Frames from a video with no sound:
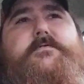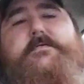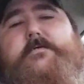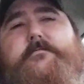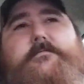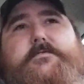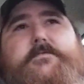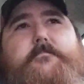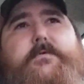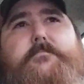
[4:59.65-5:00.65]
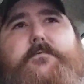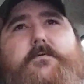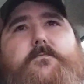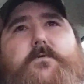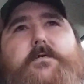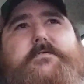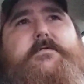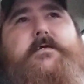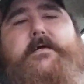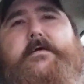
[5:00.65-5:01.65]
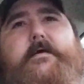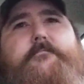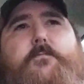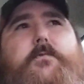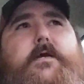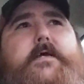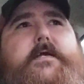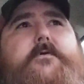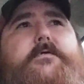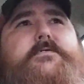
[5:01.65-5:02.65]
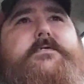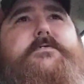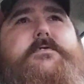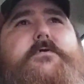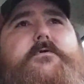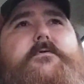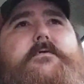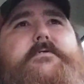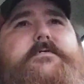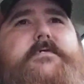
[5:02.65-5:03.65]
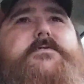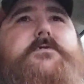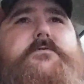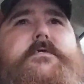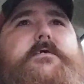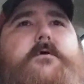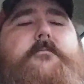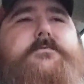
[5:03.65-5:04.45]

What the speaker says: see, some people it works. And from what I hear, it's easier to get off